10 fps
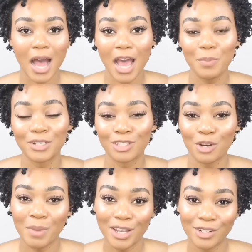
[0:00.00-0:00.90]
I
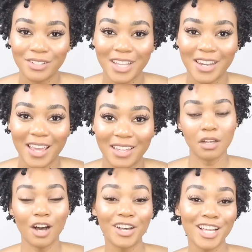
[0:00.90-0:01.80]
preserve my curls at night.
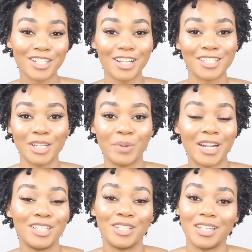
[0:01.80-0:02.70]
Okay, so let's get
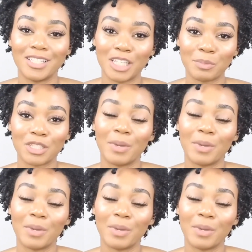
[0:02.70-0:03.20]
right into these tips.